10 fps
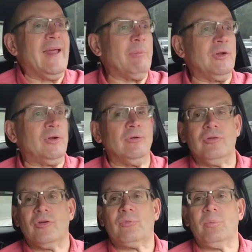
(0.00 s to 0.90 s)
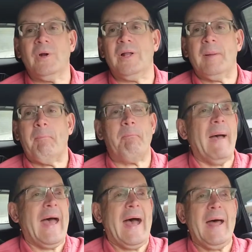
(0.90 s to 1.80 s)
they would do just really
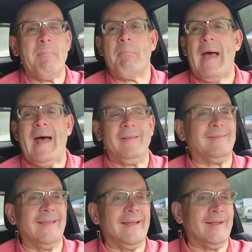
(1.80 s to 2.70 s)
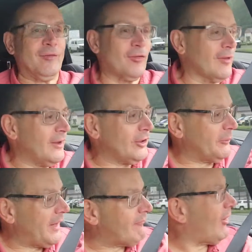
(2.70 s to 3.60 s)
bad, bad things, and you
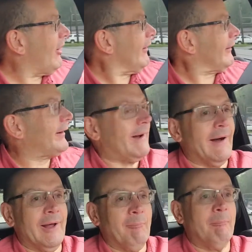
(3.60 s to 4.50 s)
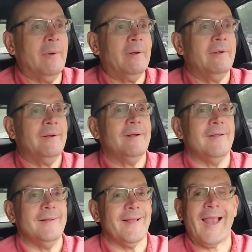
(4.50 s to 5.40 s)
would have a hard time
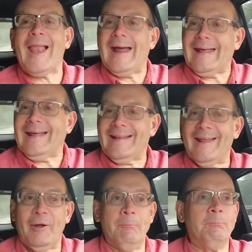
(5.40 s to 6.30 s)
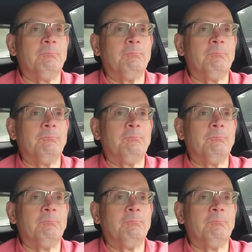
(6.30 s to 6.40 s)
liking them.